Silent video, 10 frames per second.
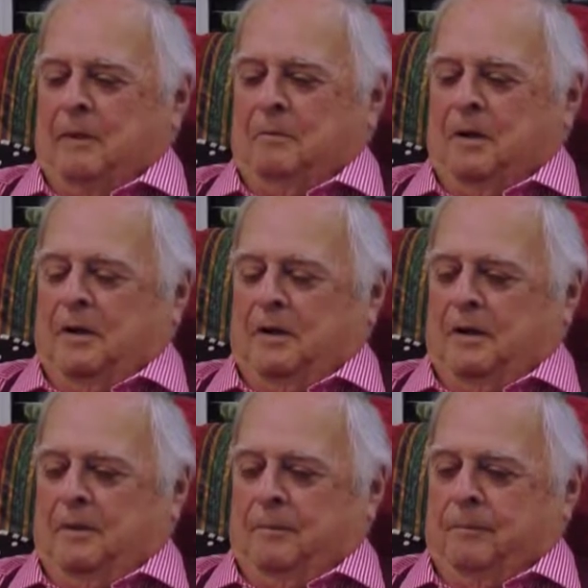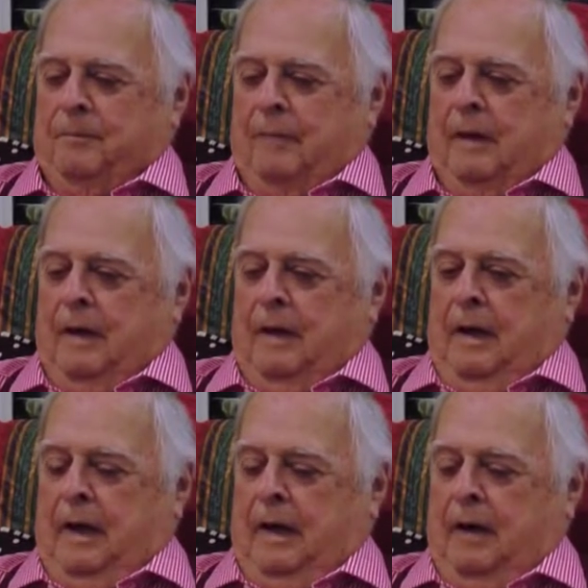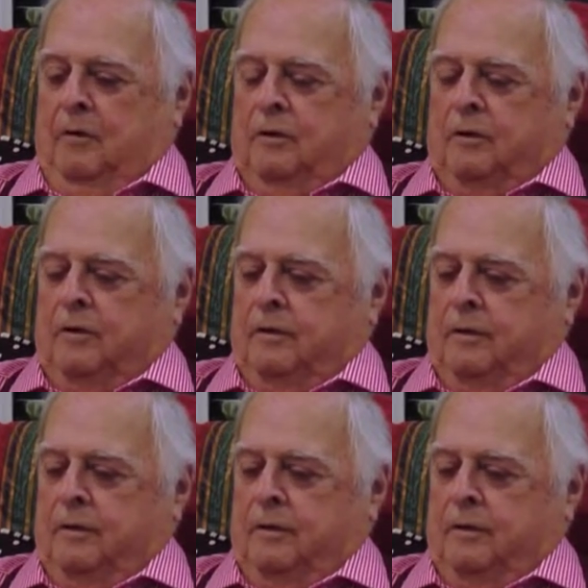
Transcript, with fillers: But um, I was